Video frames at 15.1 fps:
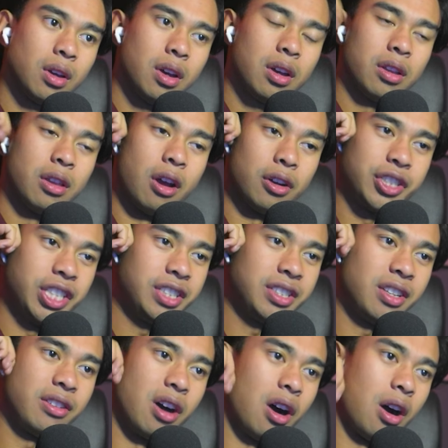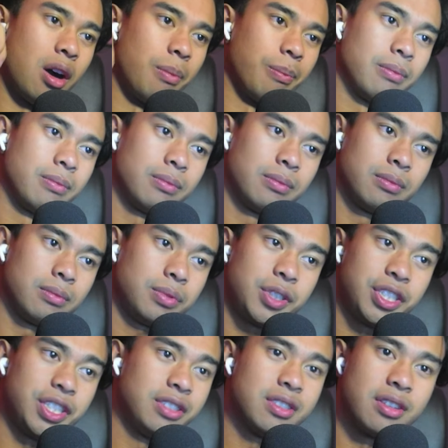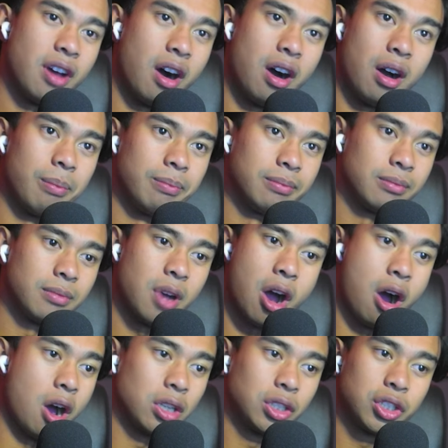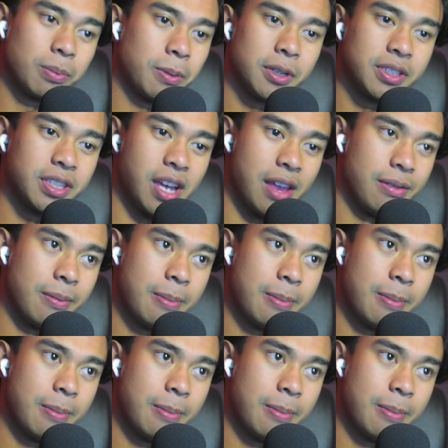No, she's a dom. She's a dom. 100%.